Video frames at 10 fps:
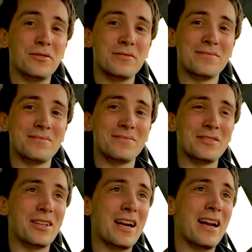
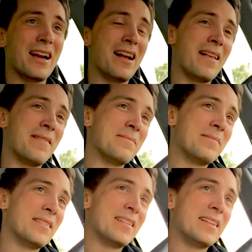All right,
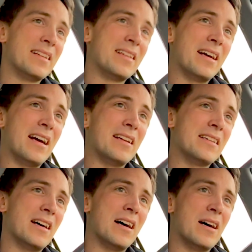and
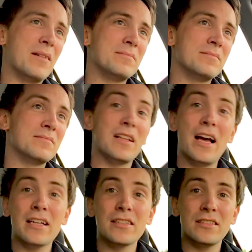
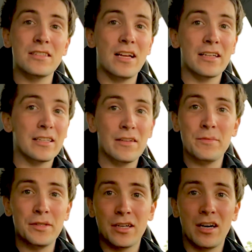like and dislike and give
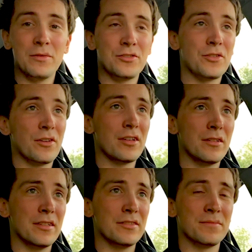me the comments you thought
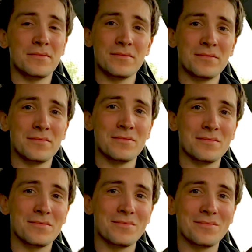on this,
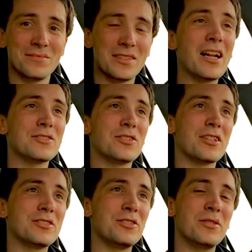and I'll
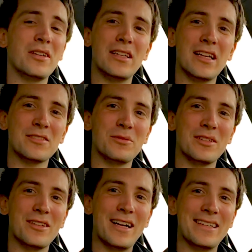talk to you on the next
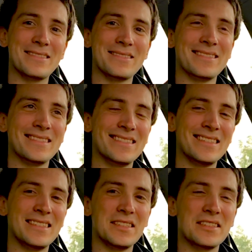one. All right,
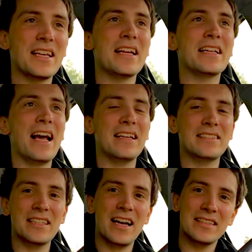stay
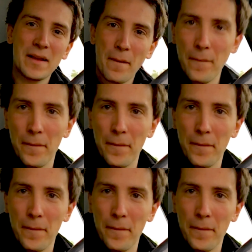classy, guys.